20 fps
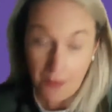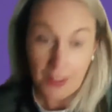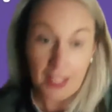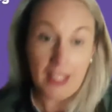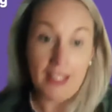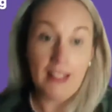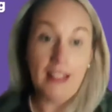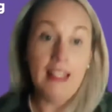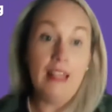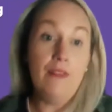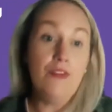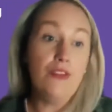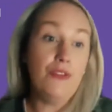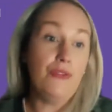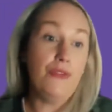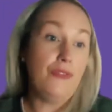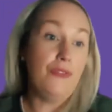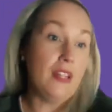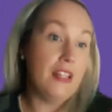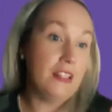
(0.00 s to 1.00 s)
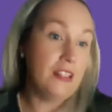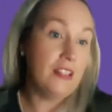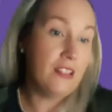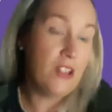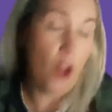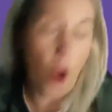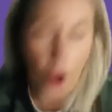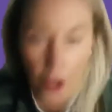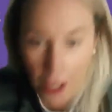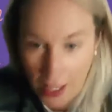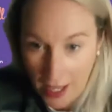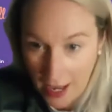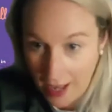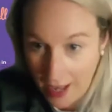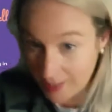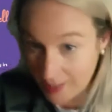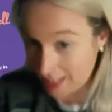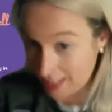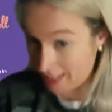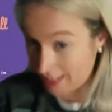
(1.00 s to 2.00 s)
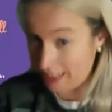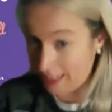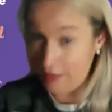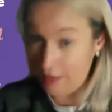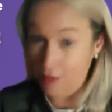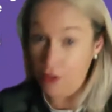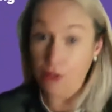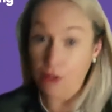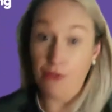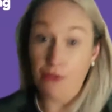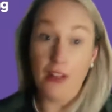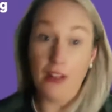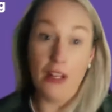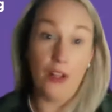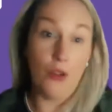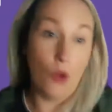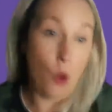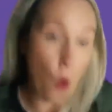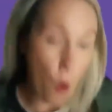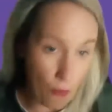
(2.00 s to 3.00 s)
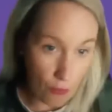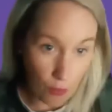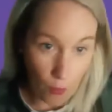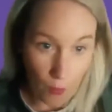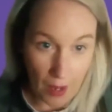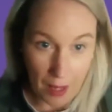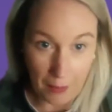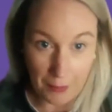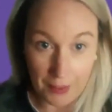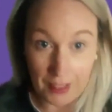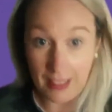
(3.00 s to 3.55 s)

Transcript: It leaves you feeling downcast. It leaves you feeling overwhelmed.